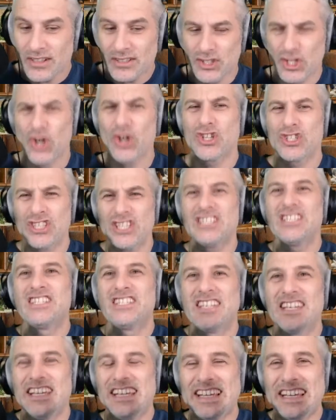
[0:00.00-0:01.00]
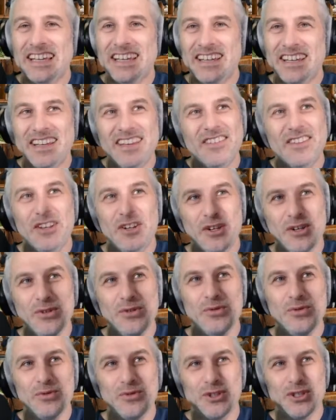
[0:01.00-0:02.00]
toxicity. The
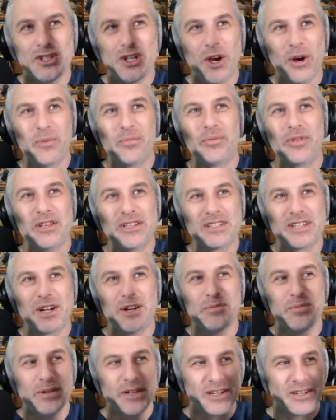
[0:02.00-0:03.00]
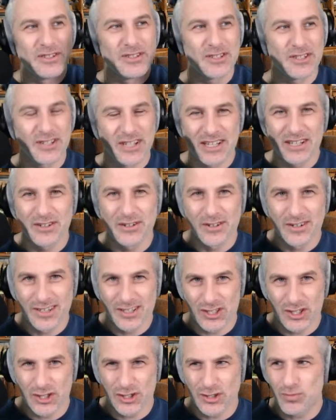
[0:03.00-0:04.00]
new shop that's opening on street
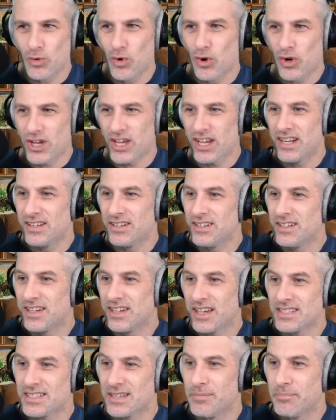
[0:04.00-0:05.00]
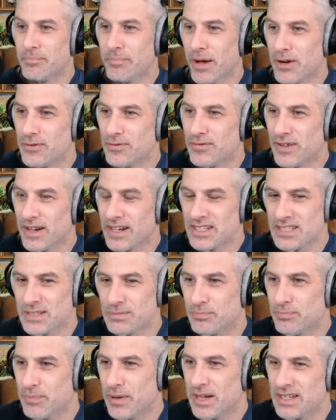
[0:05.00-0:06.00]
corners. You just walk in and you get some
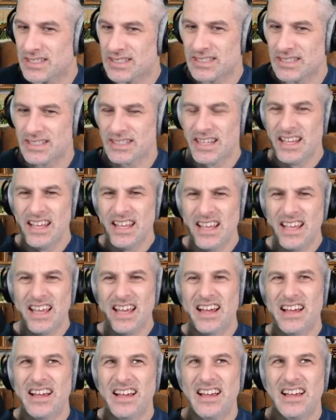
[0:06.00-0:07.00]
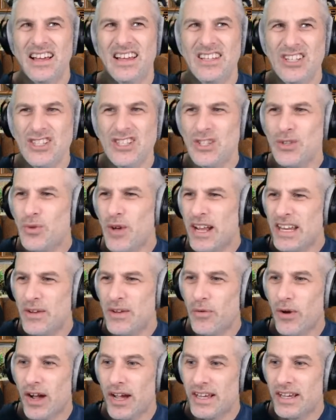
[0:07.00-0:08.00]
po-faced person. Uh, you do
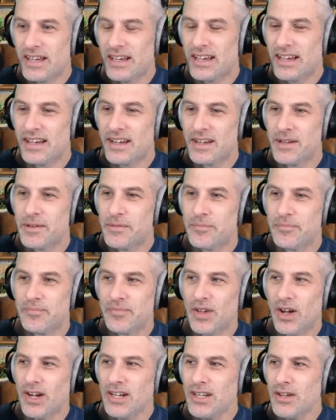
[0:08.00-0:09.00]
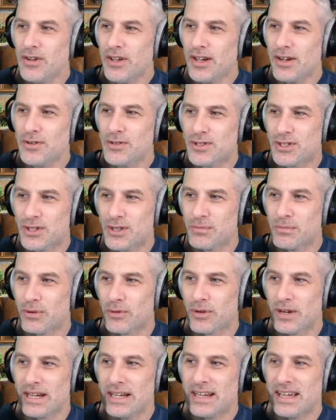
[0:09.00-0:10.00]
anyway. Um, I don't go to the
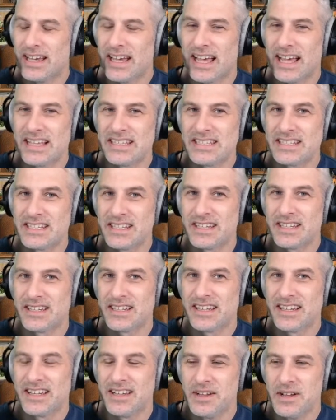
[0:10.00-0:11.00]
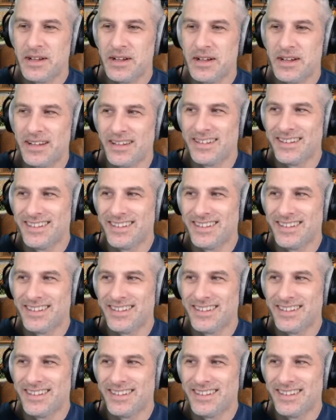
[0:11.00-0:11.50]
marina, Asda. Uh,